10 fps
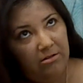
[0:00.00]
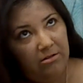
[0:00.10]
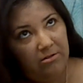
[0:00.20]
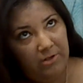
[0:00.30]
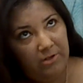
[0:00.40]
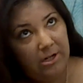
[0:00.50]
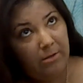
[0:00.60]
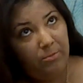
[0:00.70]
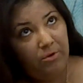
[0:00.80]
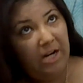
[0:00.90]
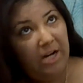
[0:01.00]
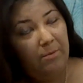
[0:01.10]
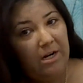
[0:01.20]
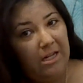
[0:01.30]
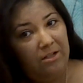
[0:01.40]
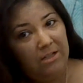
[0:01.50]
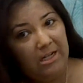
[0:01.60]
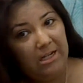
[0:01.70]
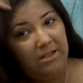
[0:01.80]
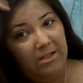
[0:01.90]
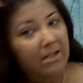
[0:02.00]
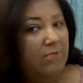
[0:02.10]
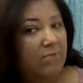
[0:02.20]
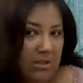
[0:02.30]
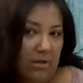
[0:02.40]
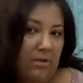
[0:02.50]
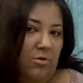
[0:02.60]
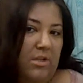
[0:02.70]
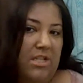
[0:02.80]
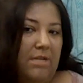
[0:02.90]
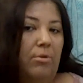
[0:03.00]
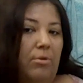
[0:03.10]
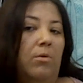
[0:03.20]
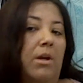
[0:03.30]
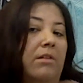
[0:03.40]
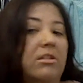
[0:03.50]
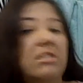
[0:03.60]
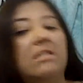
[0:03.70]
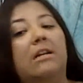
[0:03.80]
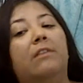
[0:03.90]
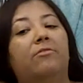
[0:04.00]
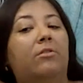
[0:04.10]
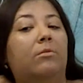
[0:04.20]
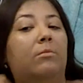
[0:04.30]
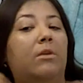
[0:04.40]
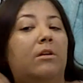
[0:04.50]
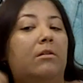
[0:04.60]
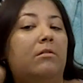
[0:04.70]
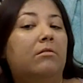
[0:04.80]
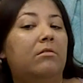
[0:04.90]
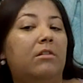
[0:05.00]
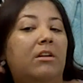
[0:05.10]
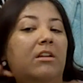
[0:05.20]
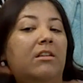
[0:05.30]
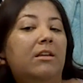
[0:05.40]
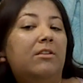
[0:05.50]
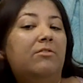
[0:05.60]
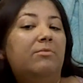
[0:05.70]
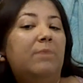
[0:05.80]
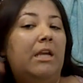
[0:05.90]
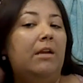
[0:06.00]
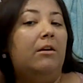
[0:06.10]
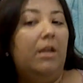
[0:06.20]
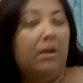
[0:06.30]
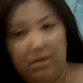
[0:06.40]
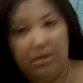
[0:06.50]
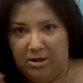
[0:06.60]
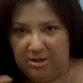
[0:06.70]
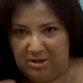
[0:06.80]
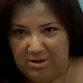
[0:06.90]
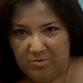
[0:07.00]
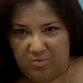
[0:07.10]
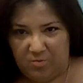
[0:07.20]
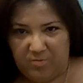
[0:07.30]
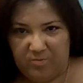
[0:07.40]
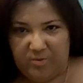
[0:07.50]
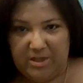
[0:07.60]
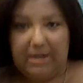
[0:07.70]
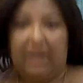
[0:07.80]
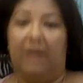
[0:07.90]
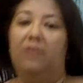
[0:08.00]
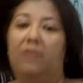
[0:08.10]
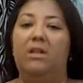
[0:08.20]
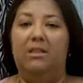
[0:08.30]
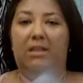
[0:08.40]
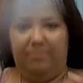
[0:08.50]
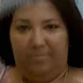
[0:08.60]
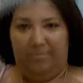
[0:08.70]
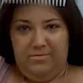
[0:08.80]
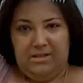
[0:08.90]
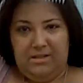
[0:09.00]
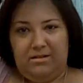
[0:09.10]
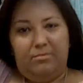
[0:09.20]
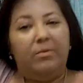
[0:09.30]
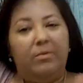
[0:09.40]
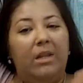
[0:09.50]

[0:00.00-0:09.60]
fishtail braid, but not today. Today I'm just going to do a simple one, just starting from the end of my ear here. But I don't want it up plain